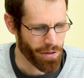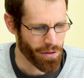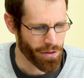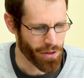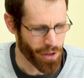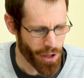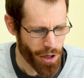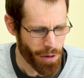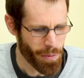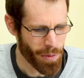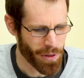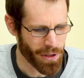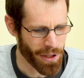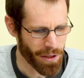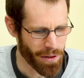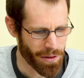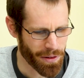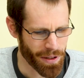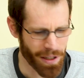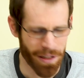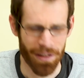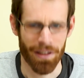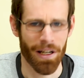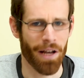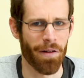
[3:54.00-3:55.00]
2% who
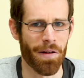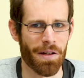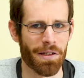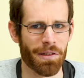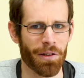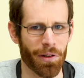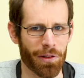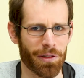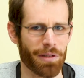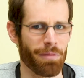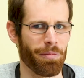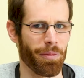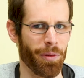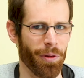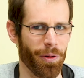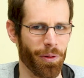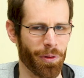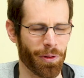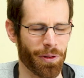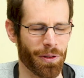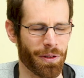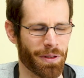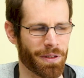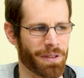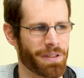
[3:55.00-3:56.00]
think, no, it's not
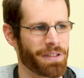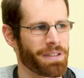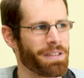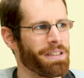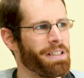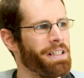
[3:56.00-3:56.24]
important.